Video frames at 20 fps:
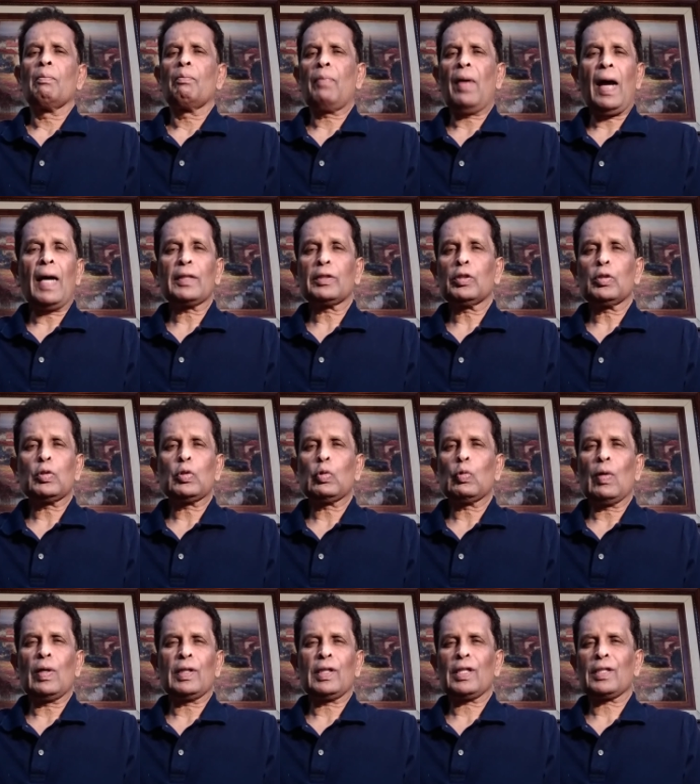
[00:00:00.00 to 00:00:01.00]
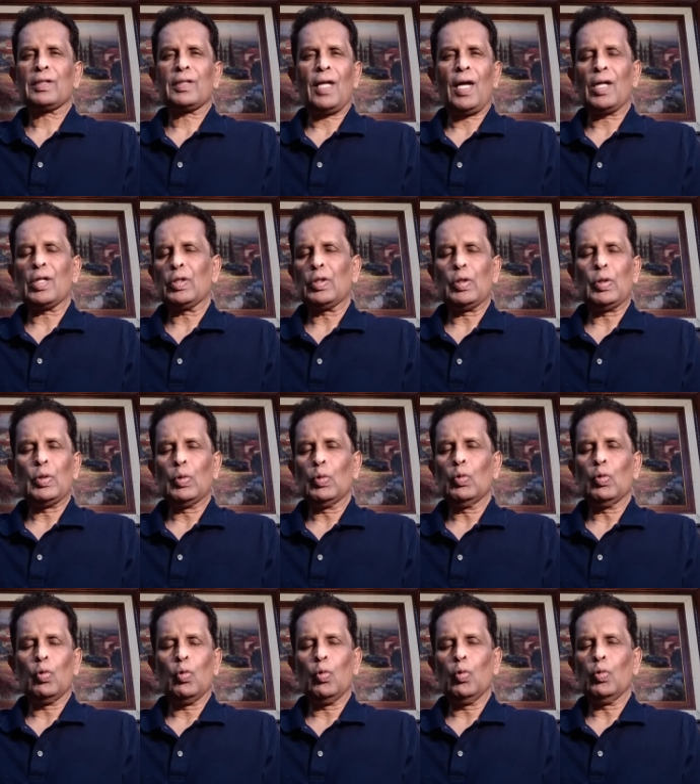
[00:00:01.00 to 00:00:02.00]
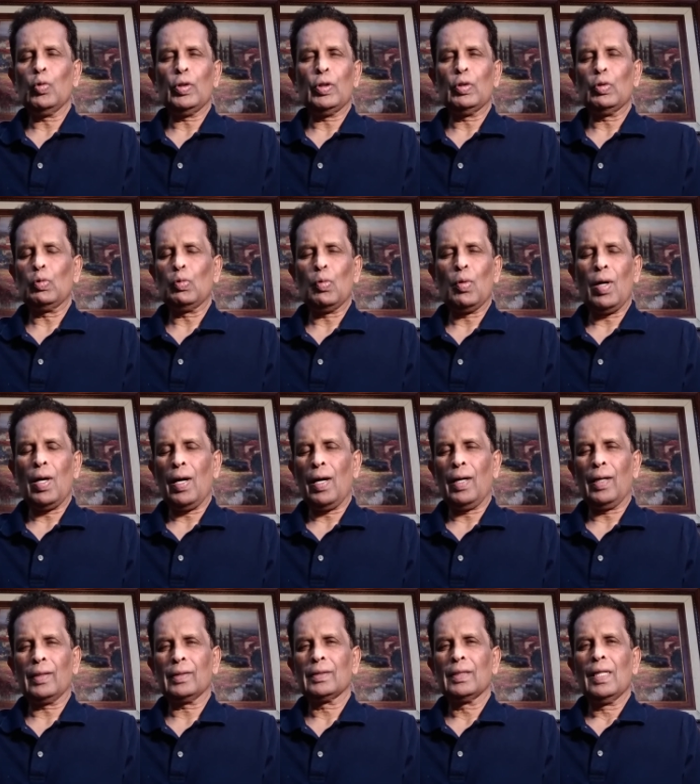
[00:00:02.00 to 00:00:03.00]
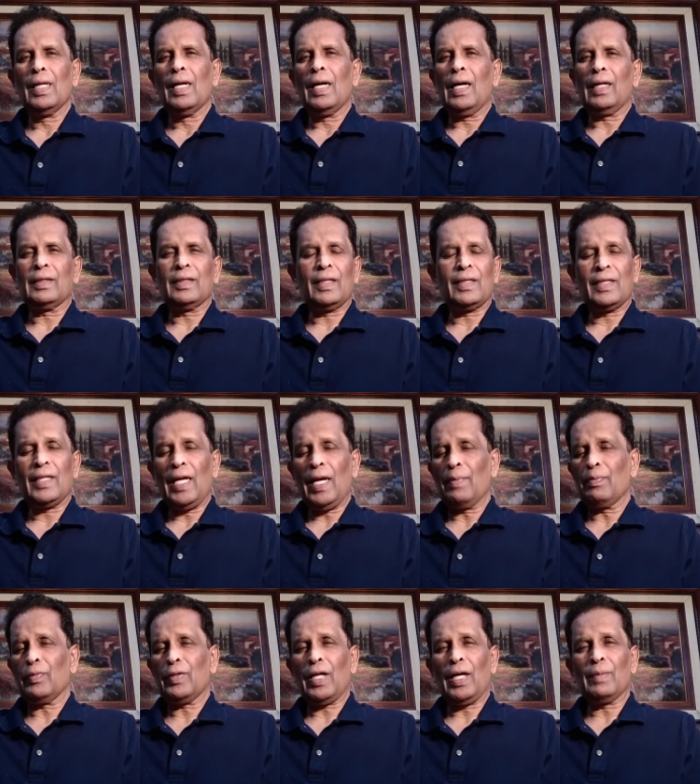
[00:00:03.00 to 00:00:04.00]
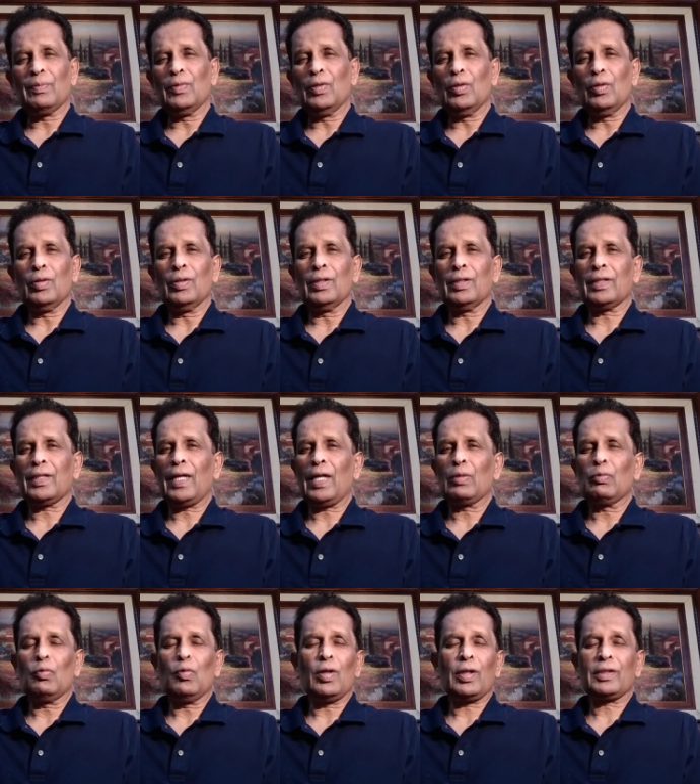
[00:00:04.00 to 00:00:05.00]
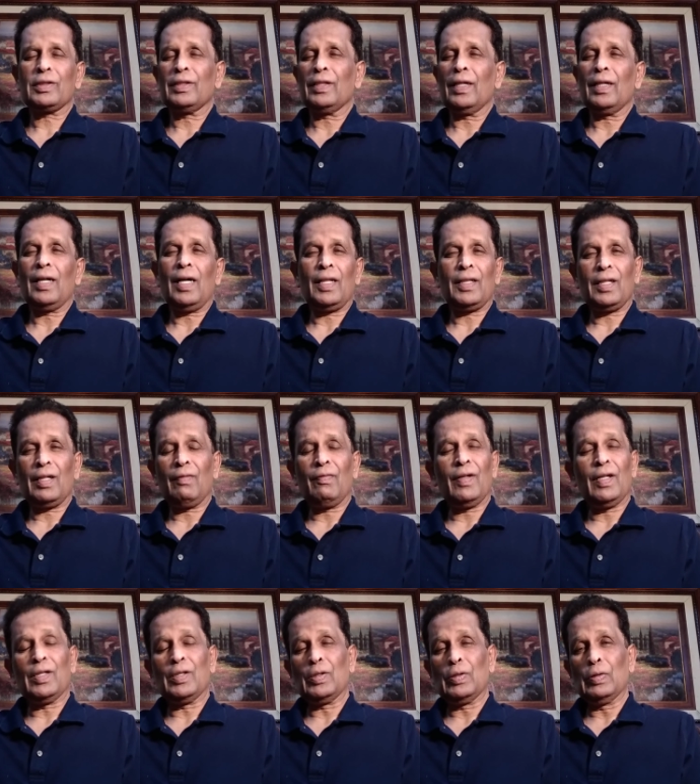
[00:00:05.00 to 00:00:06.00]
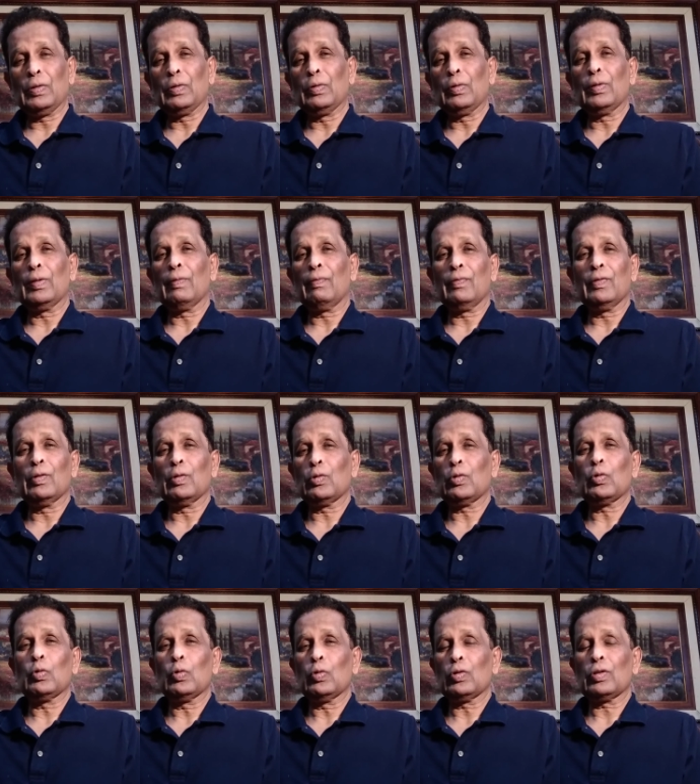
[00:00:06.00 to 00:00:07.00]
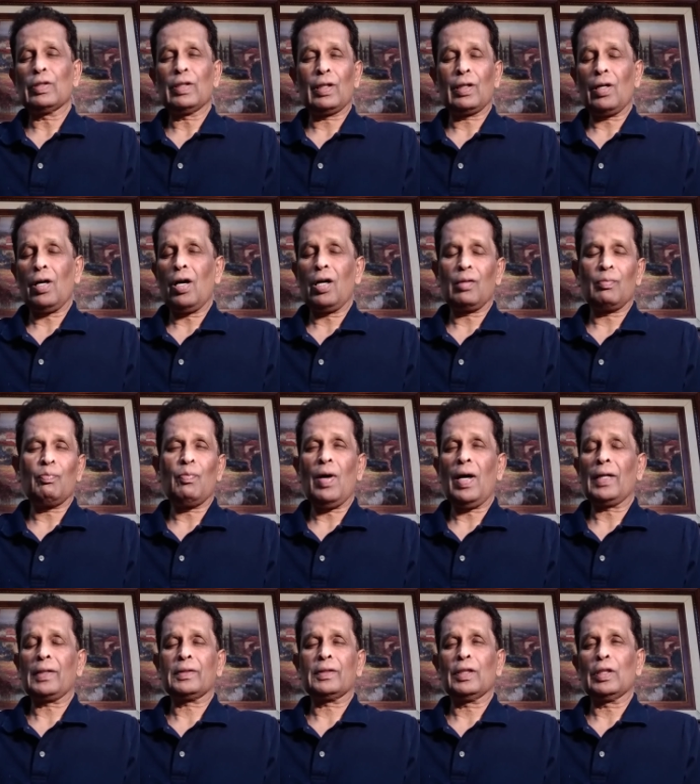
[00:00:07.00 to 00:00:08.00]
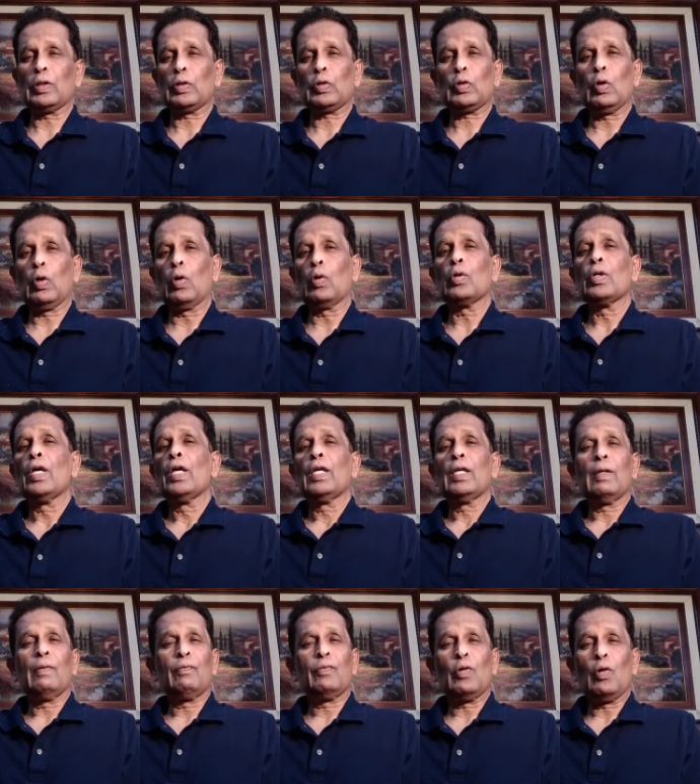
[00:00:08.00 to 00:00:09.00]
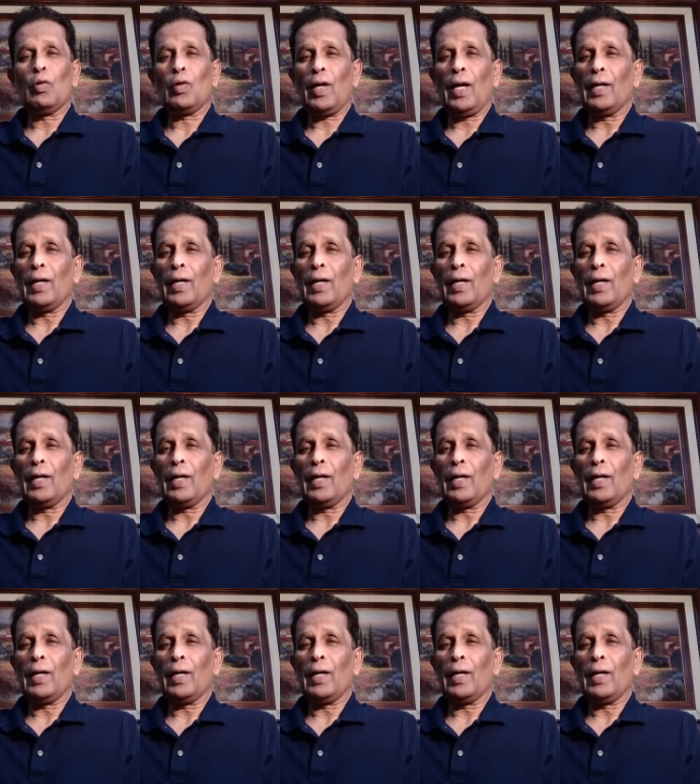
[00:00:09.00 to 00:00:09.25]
path to understand you who you are. At the same time, it can work the other way too if you choose the wrong partner. So if you're